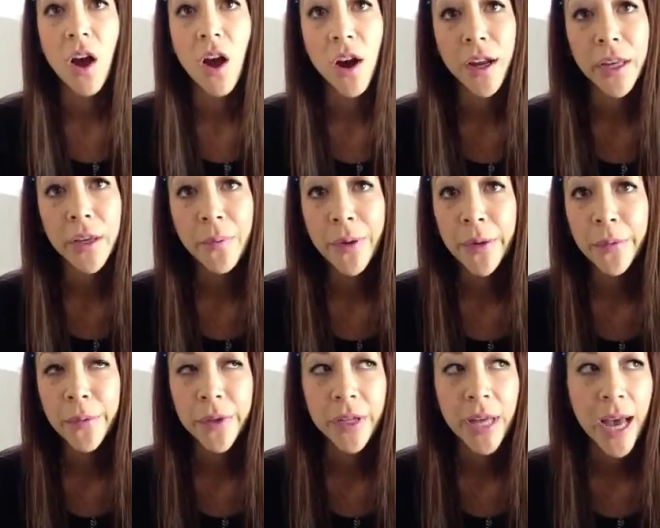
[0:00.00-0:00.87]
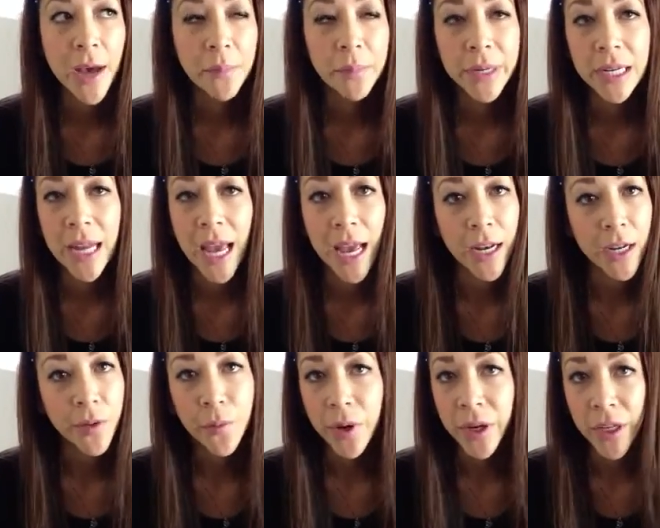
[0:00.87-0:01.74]
arguing will happen
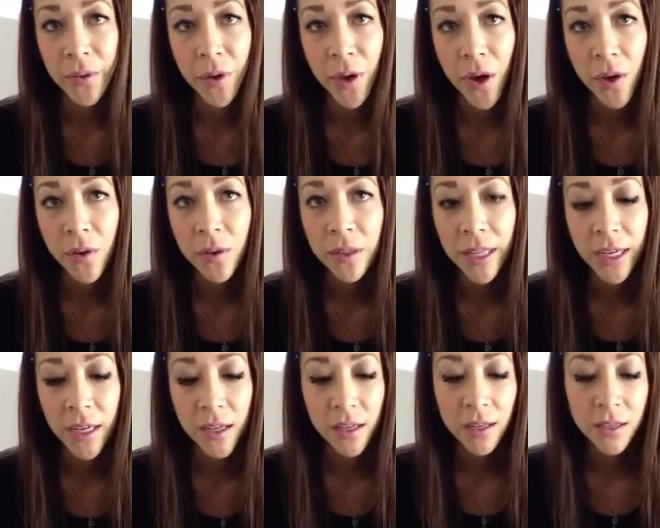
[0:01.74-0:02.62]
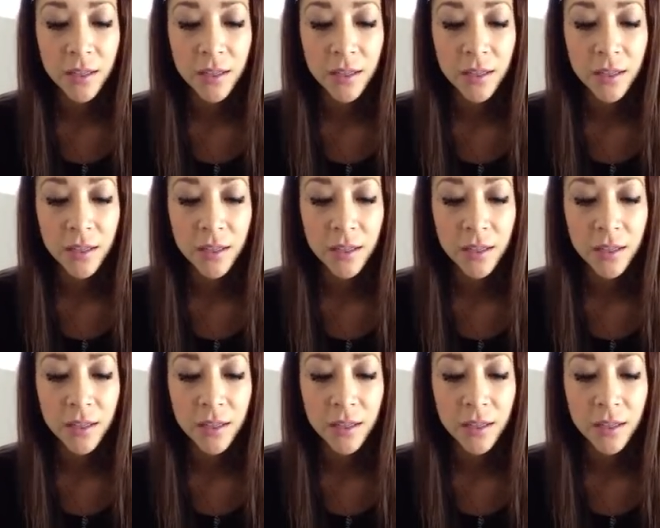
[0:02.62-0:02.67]
anywhere you go, like